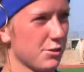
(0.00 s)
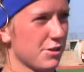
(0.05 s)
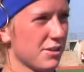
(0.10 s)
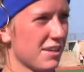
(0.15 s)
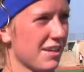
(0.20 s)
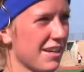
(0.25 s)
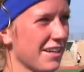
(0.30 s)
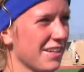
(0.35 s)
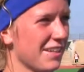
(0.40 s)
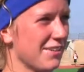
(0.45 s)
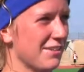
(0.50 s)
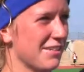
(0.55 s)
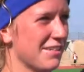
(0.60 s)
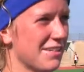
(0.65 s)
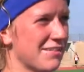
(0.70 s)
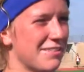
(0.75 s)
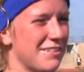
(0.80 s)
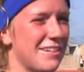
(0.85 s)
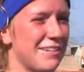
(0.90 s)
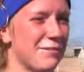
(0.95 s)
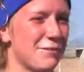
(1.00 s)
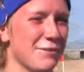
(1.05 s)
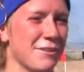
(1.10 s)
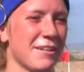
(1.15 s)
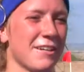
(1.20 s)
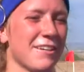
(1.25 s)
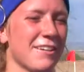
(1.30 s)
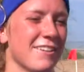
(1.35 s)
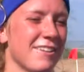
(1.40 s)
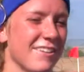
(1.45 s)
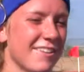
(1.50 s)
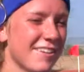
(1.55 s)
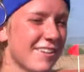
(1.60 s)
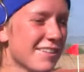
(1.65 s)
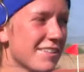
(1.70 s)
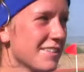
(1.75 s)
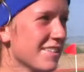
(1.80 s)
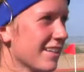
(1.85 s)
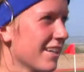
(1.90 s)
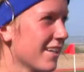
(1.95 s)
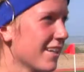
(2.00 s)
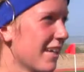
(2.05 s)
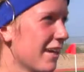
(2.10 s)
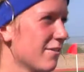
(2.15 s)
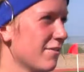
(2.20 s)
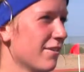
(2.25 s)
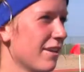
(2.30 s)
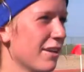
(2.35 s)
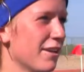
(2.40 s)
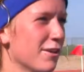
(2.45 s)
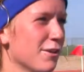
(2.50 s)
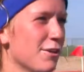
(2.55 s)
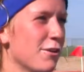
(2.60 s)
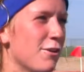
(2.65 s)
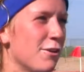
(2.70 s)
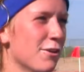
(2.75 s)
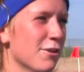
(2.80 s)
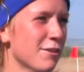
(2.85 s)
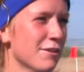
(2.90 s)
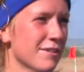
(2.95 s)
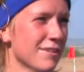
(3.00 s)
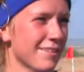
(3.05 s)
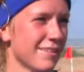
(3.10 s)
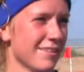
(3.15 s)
Well, thank you. We did whatever we could to get that final goal.